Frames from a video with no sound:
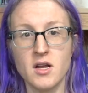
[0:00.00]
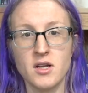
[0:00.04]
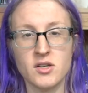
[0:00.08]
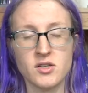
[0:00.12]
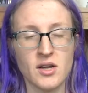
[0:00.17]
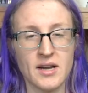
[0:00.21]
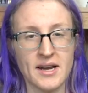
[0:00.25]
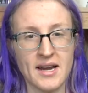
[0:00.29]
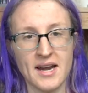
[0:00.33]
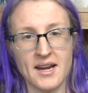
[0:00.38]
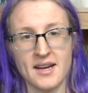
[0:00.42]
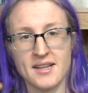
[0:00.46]

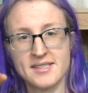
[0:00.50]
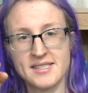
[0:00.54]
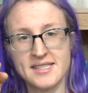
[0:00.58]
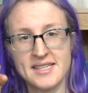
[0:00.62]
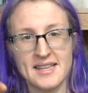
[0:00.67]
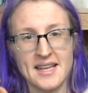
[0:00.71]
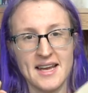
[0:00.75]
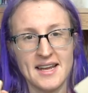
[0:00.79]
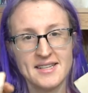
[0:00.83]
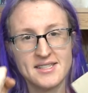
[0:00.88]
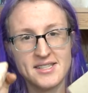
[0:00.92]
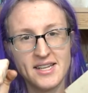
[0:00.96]
So I kind of see
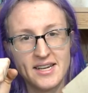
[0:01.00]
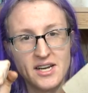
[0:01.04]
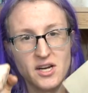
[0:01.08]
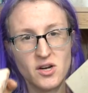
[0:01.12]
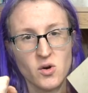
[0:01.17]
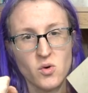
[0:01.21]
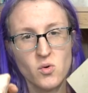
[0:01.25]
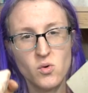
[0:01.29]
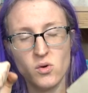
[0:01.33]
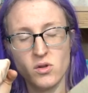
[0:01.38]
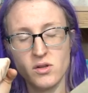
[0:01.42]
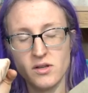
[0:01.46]
that as, like, a
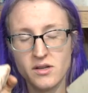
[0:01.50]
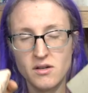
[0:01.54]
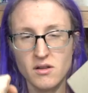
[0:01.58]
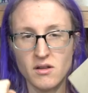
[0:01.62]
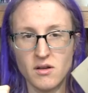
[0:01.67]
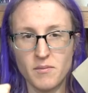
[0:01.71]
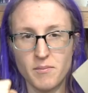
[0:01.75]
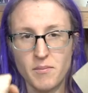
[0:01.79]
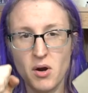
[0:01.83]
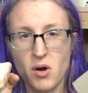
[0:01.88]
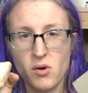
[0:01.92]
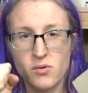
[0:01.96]
cool little
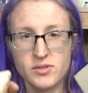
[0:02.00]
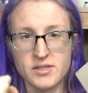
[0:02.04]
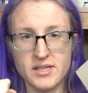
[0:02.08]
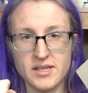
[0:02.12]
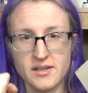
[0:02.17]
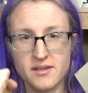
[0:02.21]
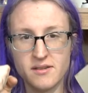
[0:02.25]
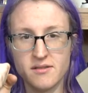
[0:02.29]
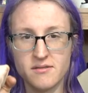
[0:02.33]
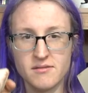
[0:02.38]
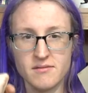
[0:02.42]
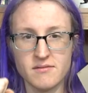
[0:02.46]

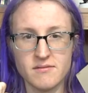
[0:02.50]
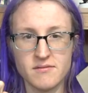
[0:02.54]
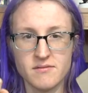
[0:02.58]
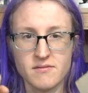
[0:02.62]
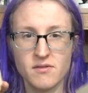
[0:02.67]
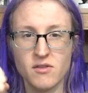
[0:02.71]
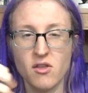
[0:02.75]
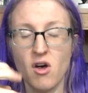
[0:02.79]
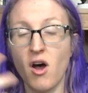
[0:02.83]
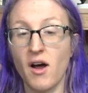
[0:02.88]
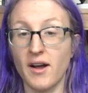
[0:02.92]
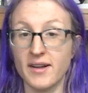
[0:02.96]
opposing
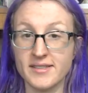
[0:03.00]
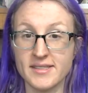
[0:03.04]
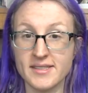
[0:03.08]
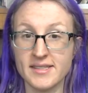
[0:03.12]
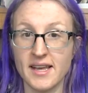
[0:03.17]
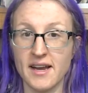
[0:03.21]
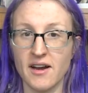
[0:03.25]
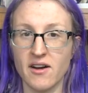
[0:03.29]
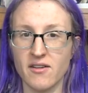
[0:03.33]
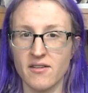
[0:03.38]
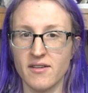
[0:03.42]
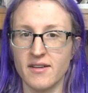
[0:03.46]
thoughts
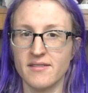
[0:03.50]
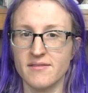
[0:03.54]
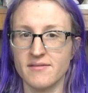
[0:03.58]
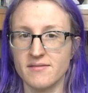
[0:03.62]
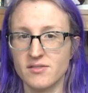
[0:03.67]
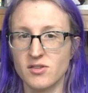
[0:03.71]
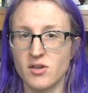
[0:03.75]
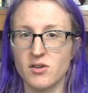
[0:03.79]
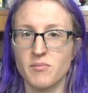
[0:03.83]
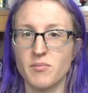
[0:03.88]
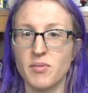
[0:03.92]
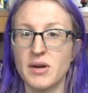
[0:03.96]
there, and
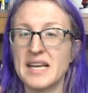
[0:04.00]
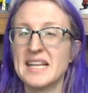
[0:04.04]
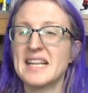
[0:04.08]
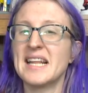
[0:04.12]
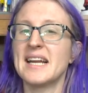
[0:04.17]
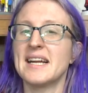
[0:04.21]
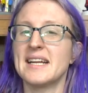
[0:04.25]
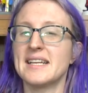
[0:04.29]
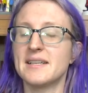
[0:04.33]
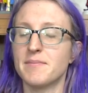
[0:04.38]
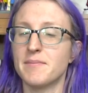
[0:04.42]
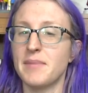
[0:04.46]
sort of bringing
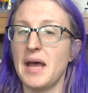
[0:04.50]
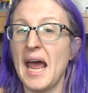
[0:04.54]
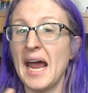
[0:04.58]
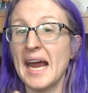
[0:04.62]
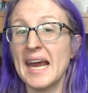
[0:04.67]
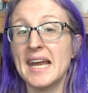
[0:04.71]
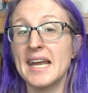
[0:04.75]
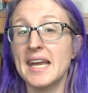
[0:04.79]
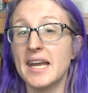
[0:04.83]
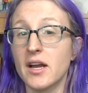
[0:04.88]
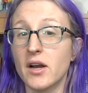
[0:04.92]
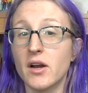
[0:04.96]
that in
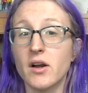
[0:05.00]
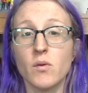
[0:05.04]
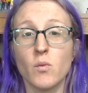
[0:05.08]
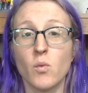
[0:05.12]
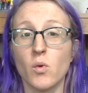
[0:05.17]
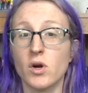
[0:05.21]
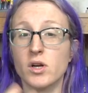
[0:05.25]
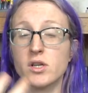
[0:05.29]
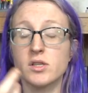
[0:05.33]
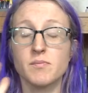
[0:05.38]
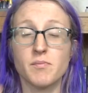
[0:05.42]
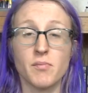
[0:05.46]
back in here
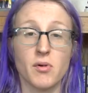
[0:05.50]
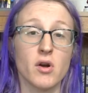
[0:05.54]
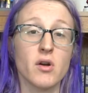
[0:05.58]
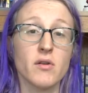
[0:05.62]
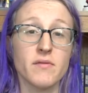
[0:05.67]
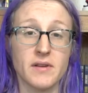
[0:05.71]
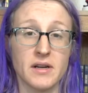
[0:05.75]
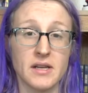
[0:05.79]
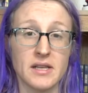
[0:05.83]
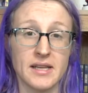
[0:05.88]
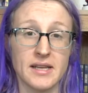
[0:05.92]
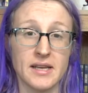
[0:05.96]
works
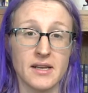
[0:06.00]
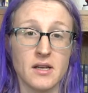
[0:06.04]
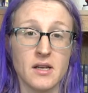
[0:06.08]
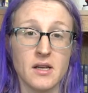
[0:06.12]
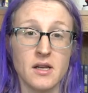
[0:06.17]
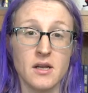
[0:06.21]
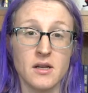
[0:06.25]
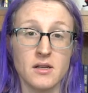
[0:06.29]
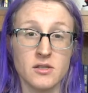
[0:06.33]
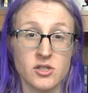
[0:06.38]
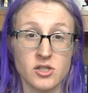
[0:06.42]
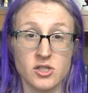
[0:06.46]
perfectly
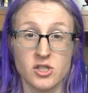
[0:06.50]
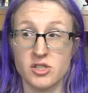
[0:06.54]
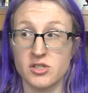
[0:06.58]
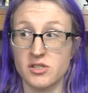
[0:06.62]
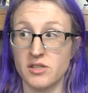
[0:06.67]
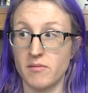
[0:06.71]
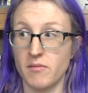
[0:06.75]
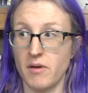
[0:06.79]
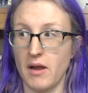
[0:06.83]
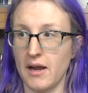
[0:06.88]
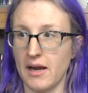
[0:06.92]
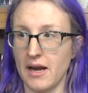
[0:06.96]
to just
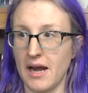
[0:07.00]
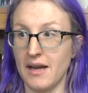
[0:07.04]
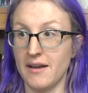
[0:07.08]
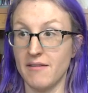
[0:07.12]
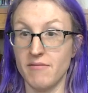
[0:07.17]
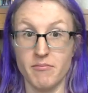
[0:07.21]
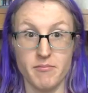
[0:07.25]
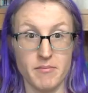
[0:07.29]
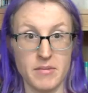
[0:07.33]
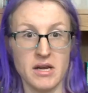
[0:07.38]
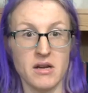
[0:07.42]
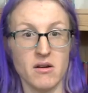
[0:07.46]
kind
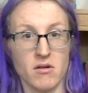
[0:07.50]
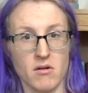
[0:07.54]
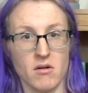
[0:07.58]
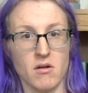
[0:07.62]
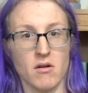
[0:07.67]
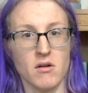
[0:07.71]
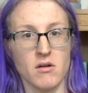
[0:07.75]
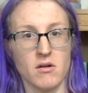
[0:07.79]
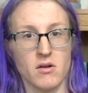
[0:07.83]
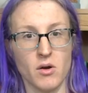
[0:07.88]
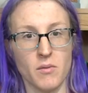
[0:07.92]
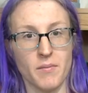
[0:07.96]
of
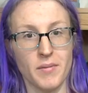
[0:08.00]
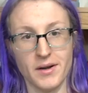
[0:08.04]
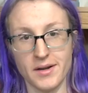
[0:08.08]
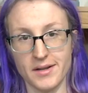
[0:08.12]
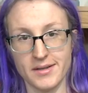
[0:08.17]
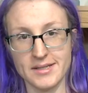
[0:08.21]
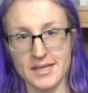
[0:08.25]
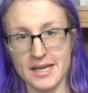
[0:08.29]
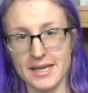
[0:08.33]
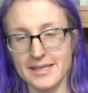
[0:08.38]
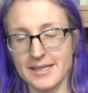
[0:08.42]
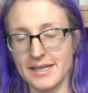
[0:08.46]
mirror, no pun
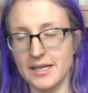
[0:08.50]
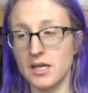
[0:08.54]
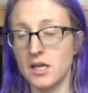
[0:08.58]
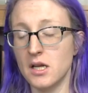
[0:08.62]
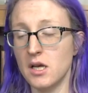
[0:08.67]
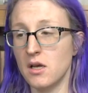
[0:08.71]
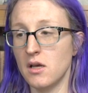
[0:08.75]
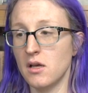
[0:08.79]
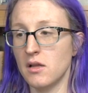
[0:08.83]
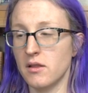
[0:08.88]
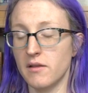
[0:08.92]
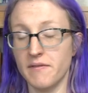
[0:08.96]
intended,
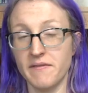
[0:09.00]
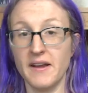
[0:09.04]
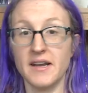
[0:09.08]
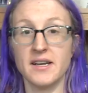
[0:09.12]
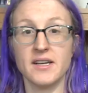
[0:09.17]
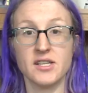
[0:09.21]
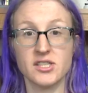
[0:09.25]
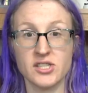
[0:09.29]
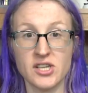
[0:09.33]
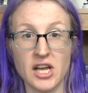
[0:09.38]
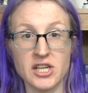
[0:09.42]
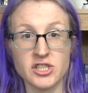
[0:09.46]
the fan
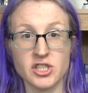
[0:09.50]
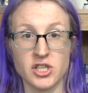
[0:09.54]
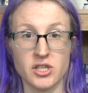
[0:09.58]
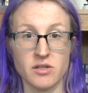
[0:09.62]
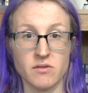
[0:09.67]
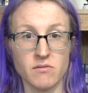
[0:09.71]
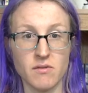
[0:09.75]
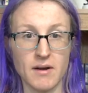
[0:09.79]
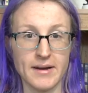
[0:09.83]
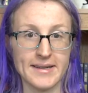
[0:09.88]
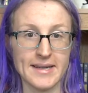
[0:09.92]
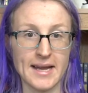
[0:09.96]
discussion
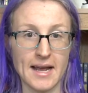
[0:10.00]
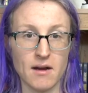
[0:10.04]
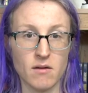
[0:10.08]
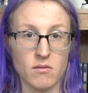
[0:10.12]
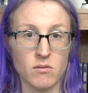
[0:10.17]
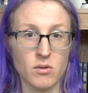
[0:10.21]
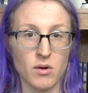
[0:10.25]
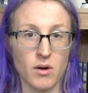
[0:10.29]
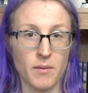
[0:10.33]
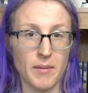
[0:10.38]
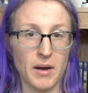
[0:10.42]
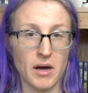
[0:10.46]
right now
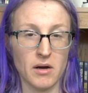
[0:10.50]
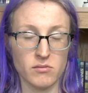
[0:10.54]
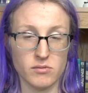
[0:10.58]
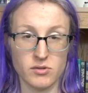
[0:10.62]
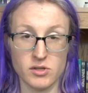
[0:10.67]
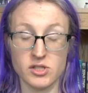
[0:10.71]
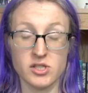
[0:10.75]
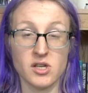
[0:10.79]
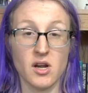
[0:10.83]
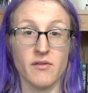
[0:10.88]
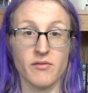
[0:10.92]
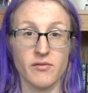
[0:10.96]
about
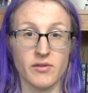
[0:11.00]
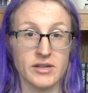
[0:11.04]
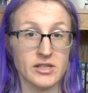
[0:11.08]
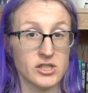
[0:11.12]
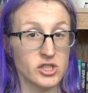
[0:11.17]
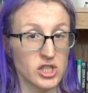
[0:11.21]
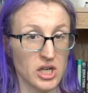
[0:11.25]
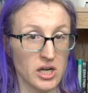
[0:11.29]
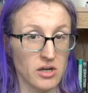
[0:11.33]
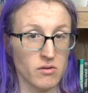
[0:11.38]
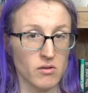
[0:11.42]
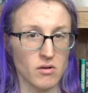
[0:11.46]
Discovery in
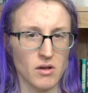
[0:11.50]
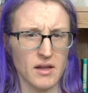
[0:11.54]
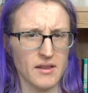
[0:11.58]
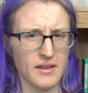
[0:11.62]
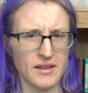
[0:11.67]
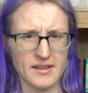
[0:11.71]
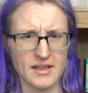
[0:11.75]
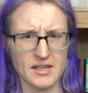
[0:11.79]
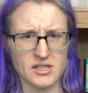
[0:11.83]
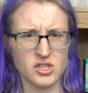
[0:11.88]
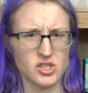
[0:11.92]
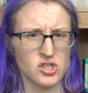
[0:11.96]
general. I
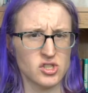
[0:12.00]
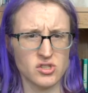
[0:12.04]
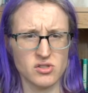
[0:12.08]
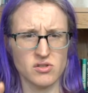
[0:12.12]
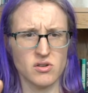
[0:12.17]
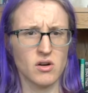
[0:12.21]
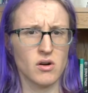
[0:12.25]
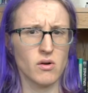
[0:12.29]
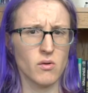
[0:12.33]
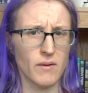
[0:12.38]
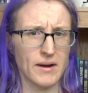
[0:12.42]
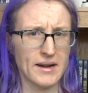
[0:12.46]
think that's just a
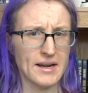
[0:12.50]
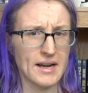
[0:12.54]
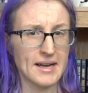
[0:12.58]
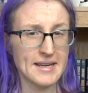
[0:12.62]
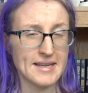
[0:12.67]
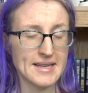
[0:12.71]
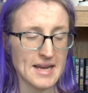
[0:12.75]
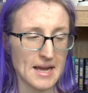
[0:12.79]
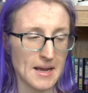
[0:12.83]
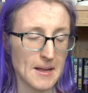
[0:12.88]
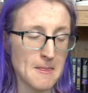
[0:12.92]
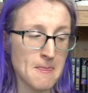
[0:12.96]
great
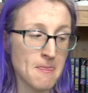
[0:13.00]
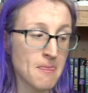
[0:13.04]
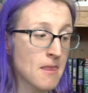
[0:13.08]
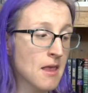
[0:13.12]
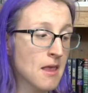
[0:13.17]
idea.